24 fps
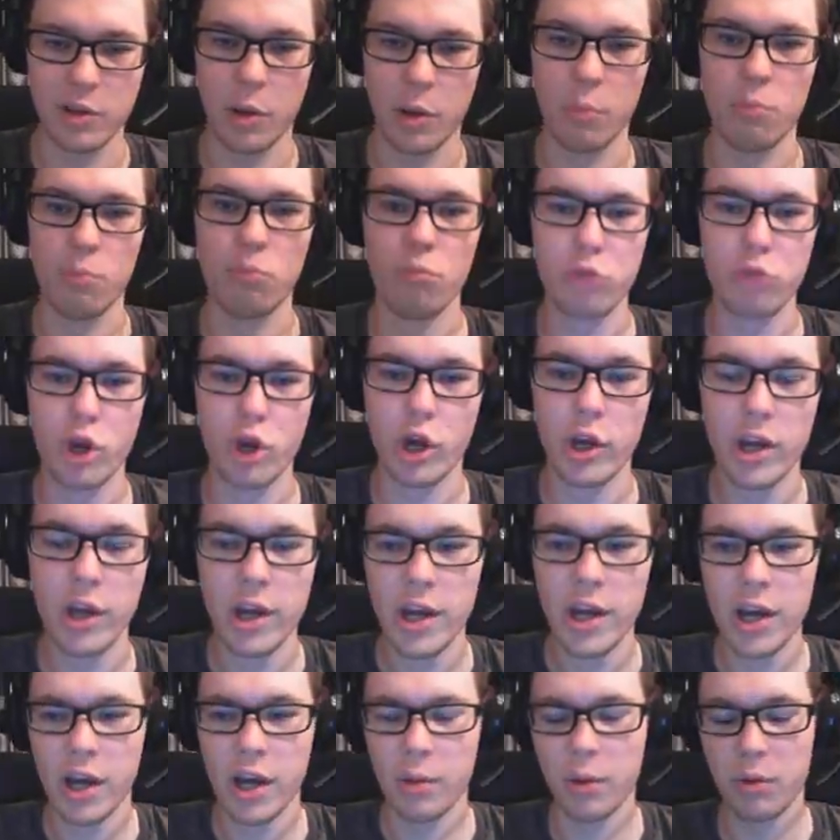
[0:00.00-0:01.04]
so, mm, okay.
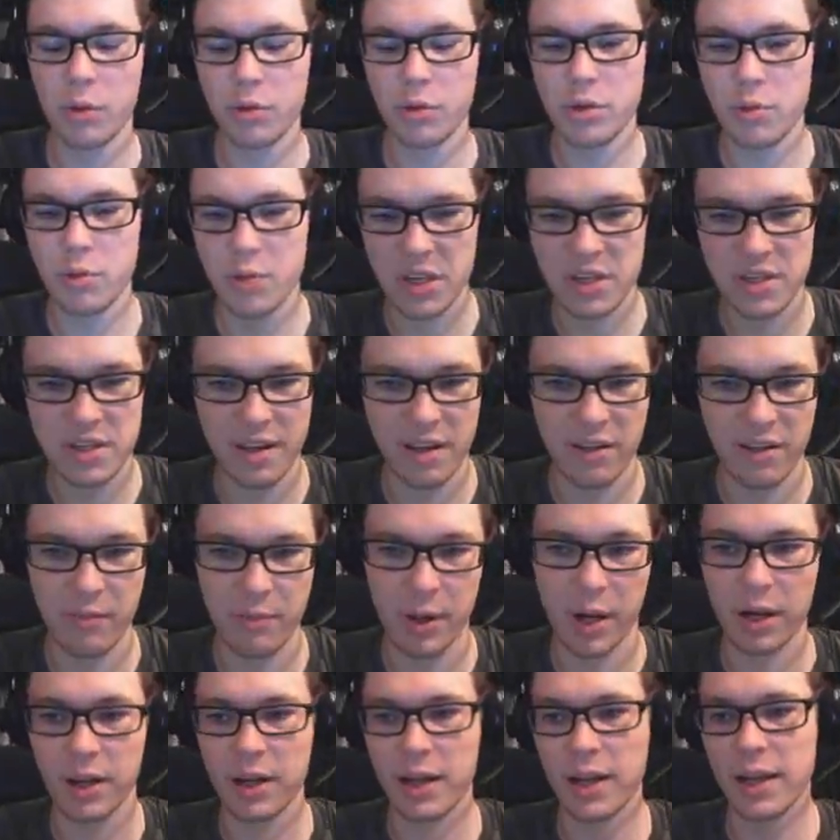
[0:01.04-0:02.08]
We're watching a bit of South
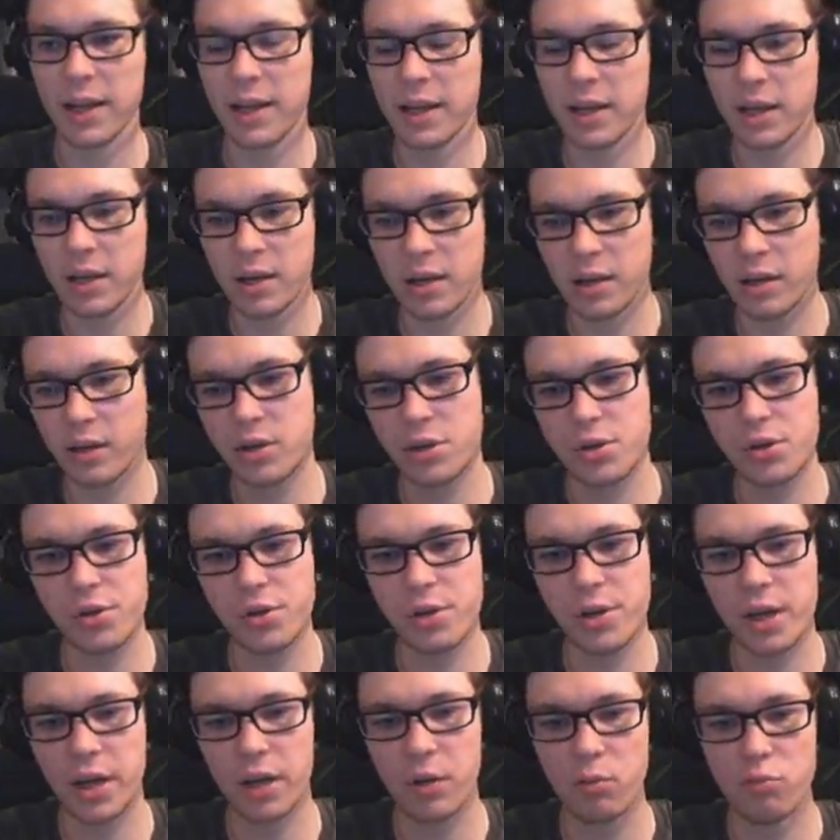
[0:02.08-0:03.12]
Park lately, kind of
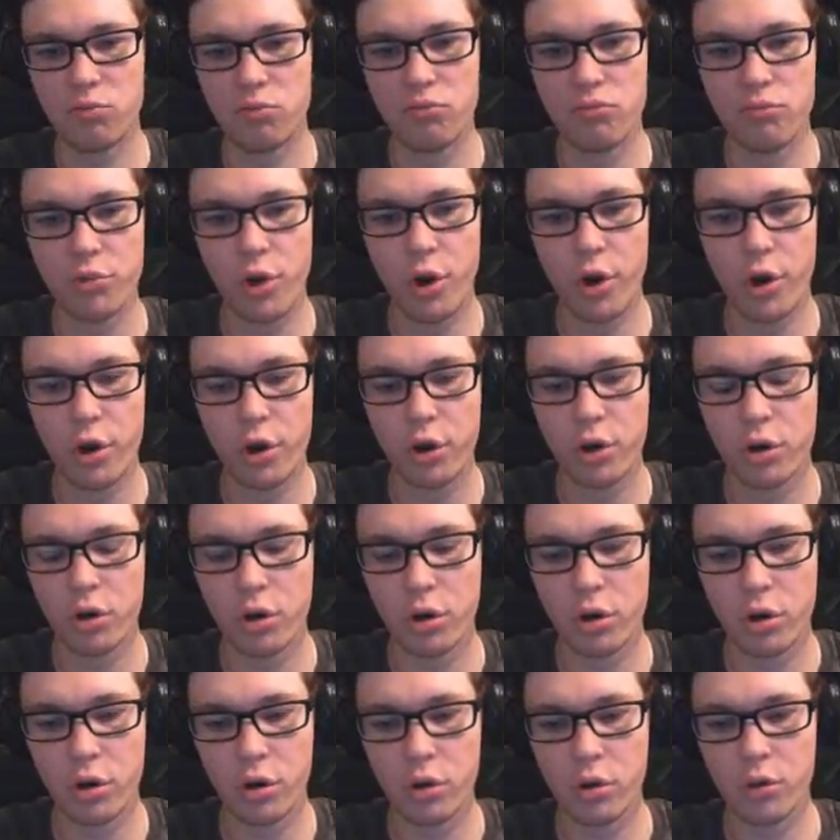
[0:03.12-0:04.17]
enjoying that. Okay, can
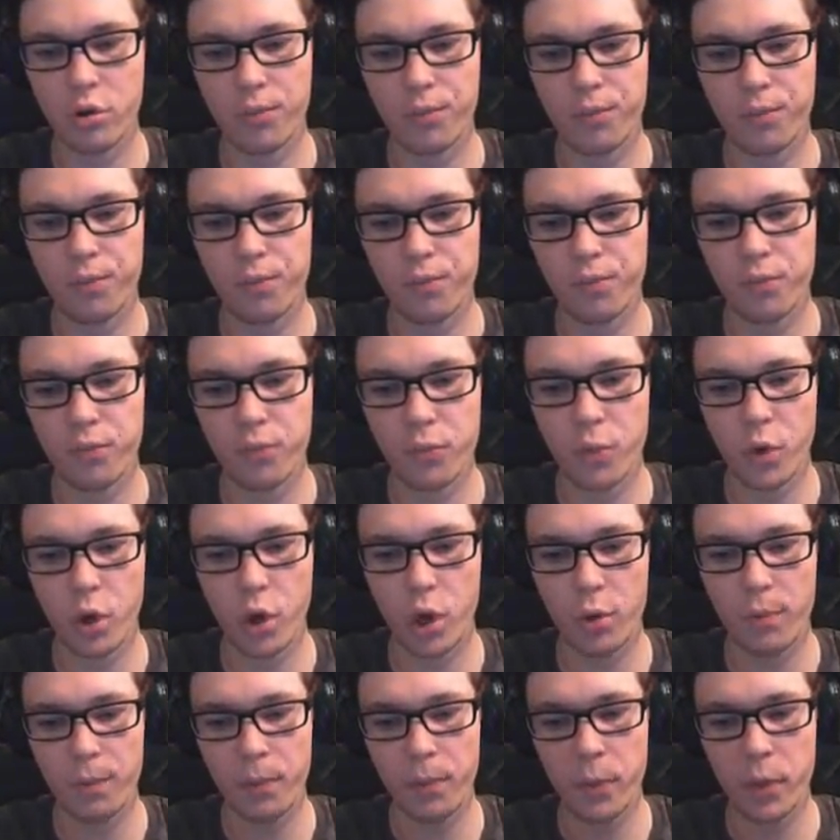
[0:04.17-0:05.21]
it, um,
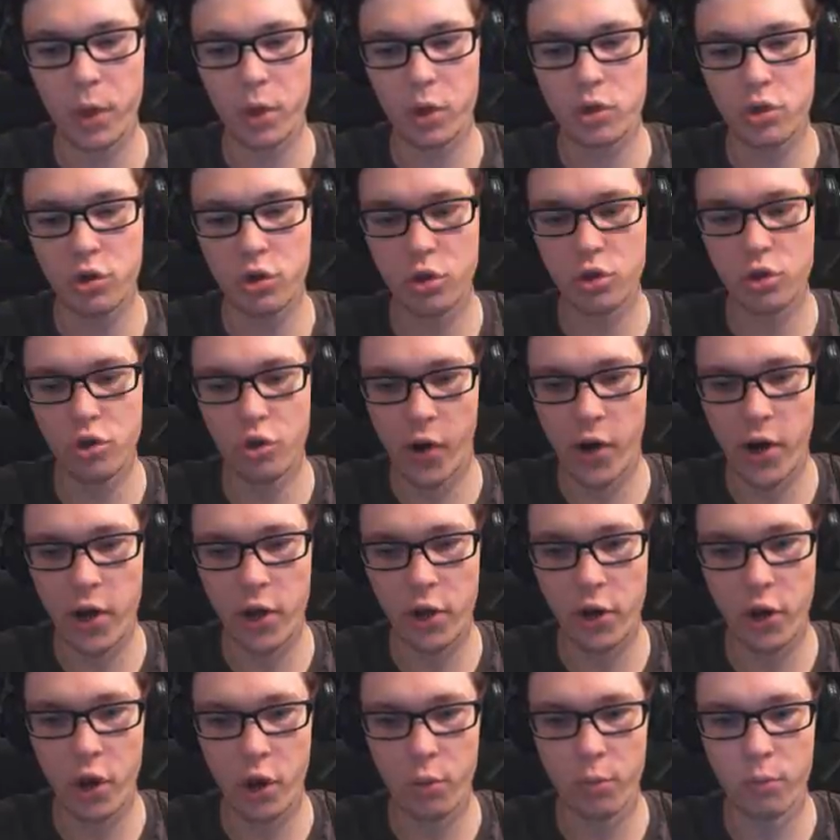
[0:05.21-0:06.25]
okay. So it's a great
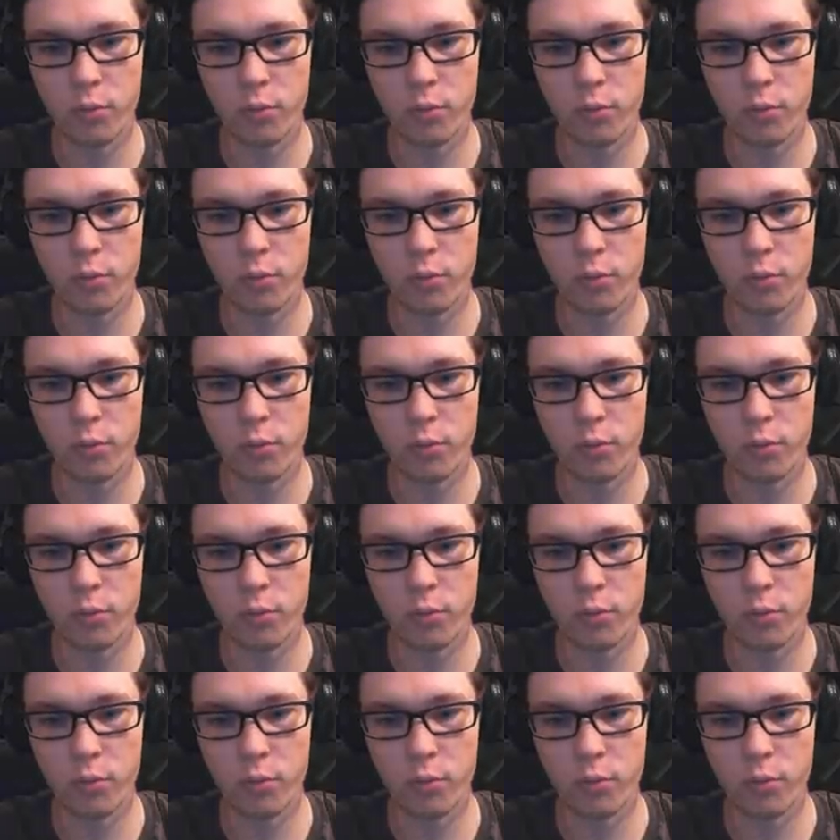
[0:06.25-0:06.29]
idea,